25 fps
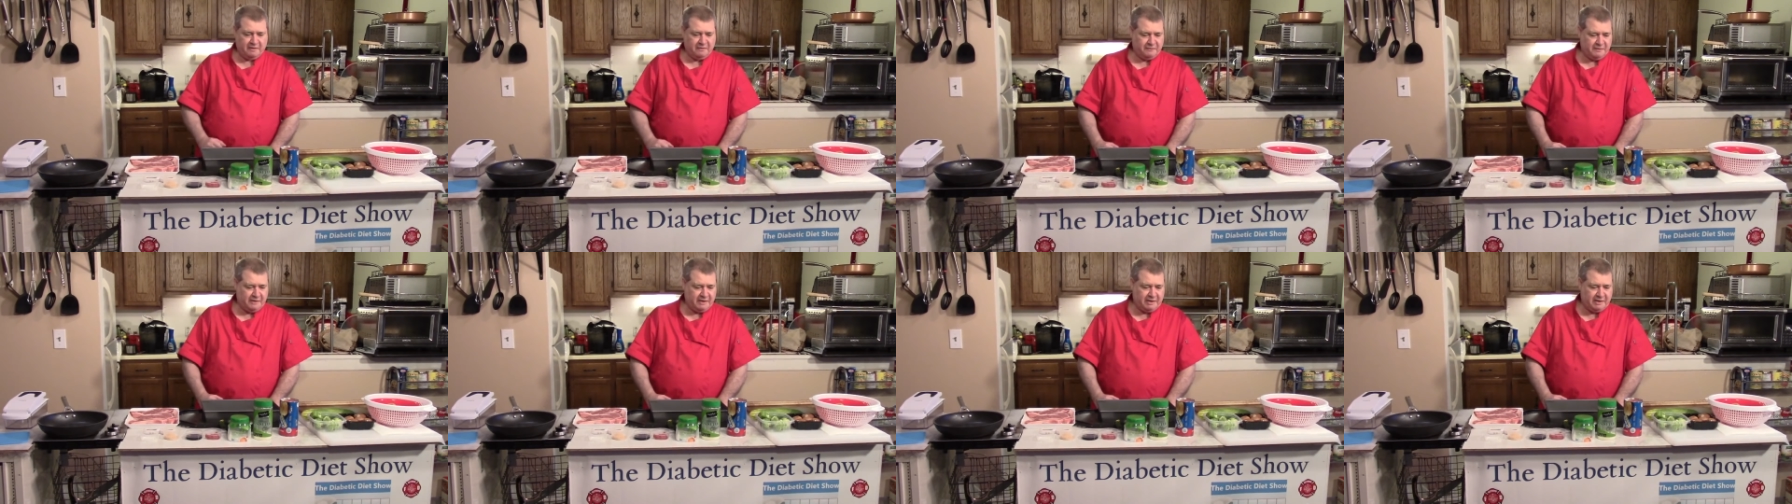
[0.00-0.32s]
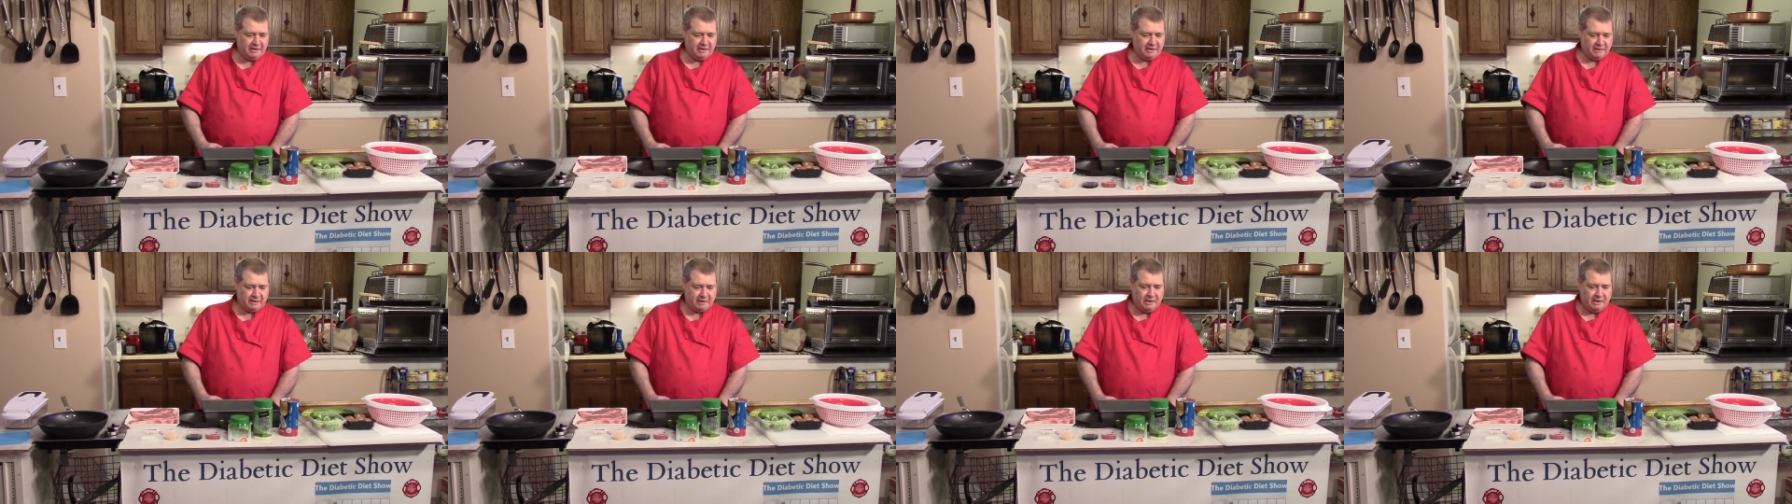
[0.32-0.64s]

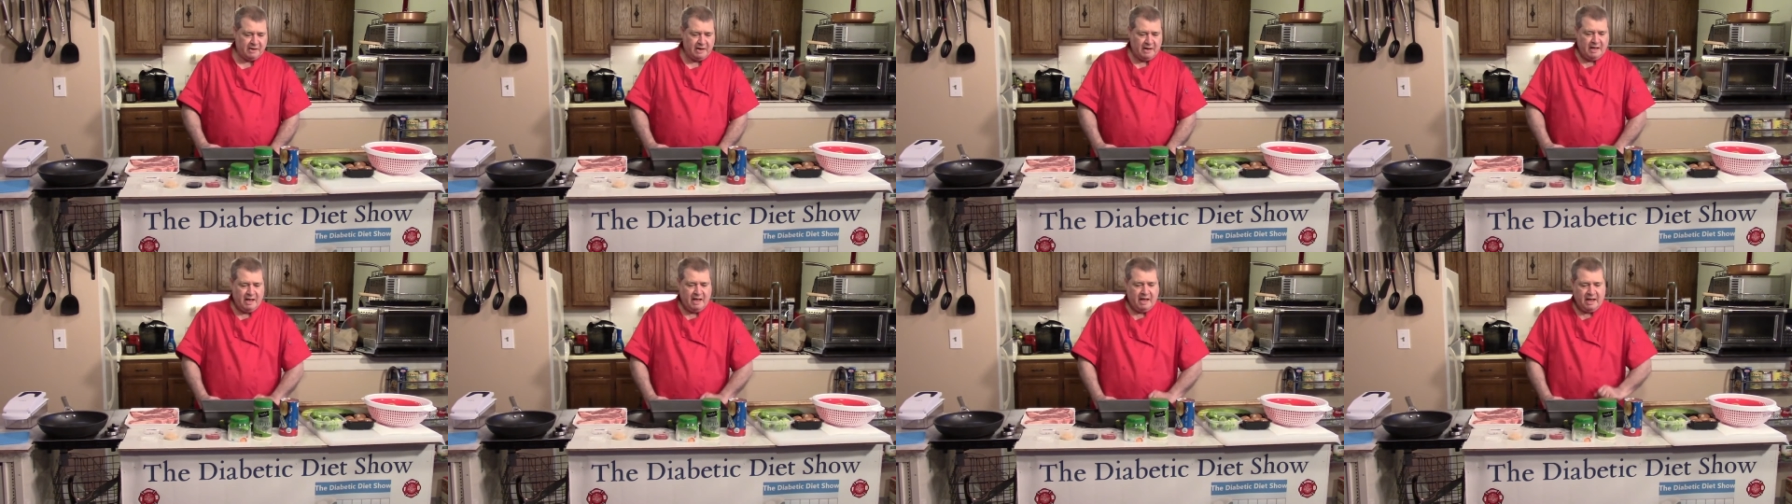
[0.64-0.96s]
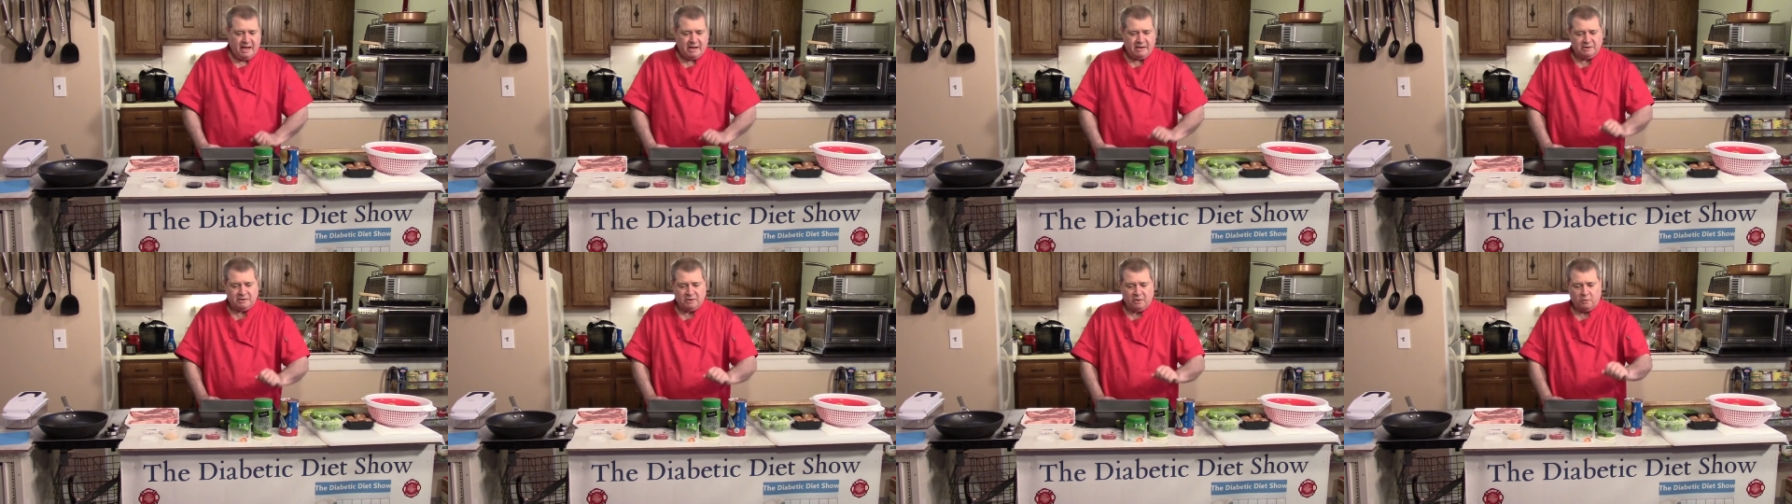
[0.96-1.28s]
vinegar.
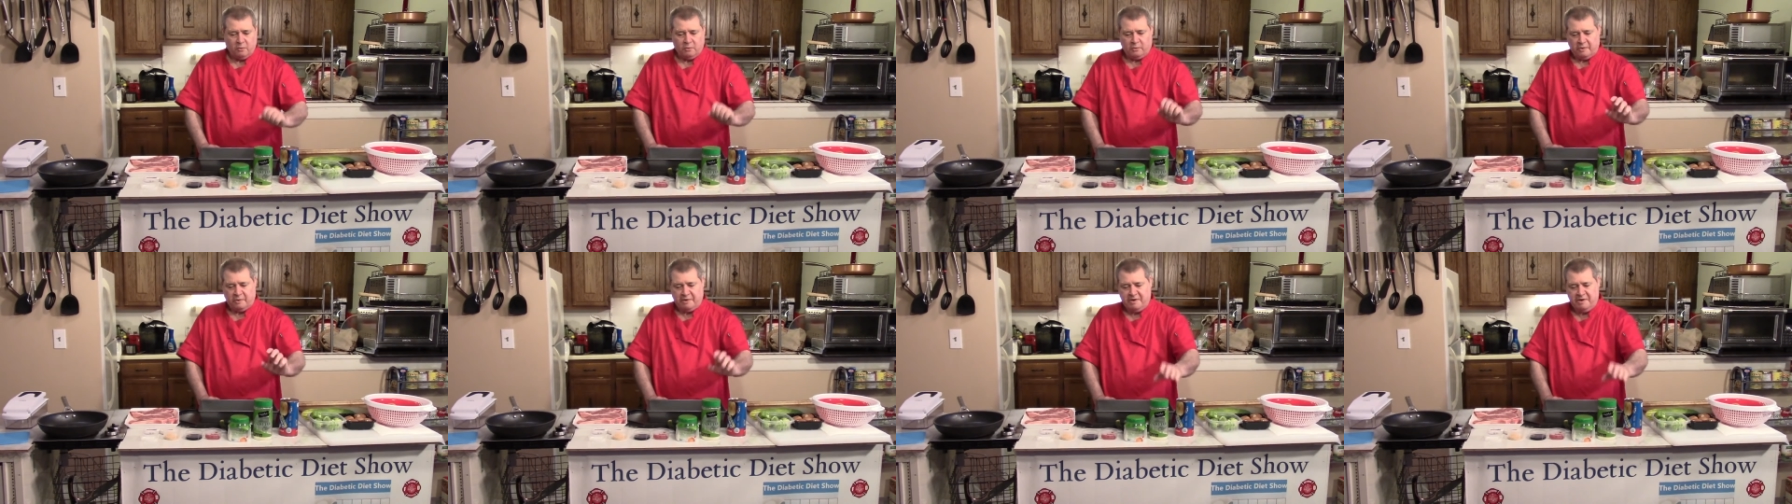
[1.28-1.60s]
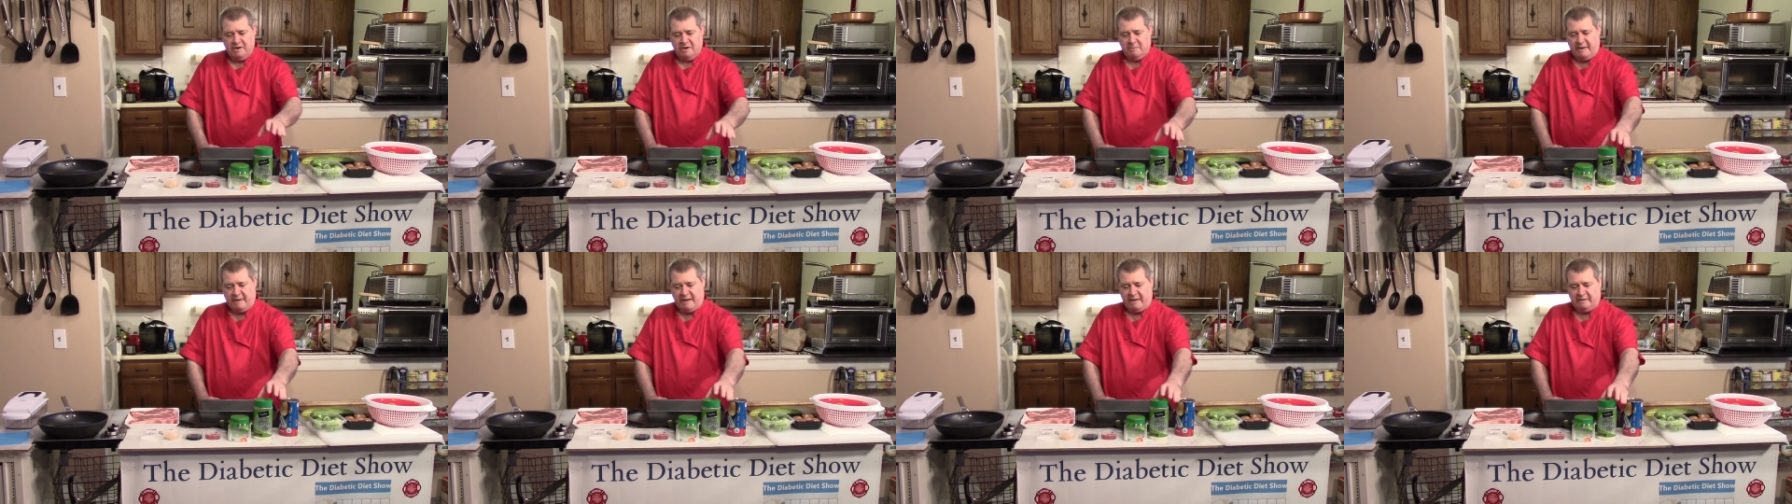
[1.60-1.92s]
Hey, don't
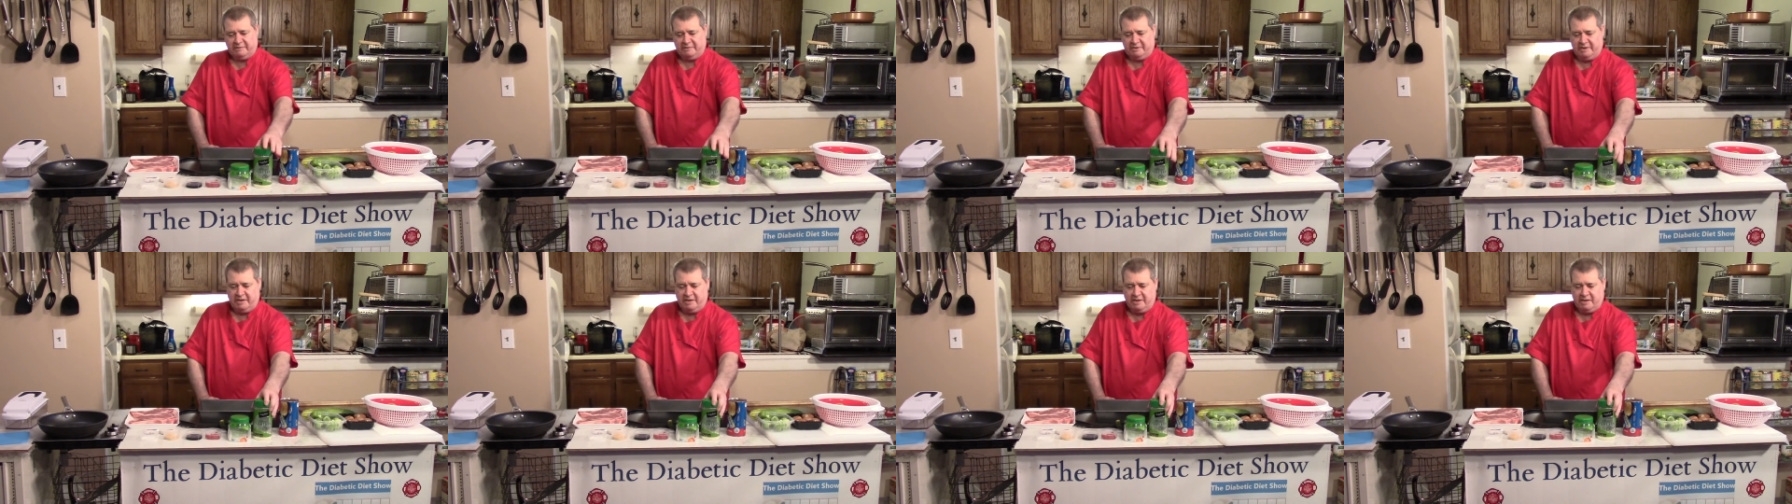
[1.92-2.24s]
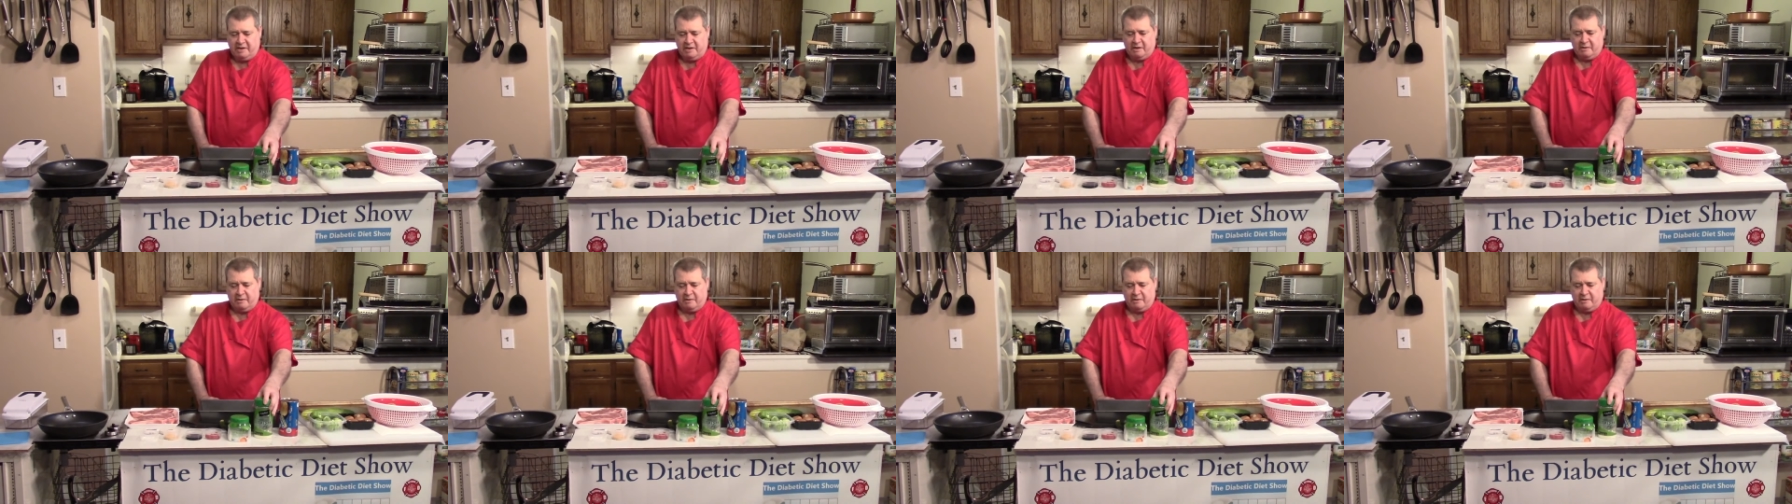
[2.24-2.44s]
worry about the,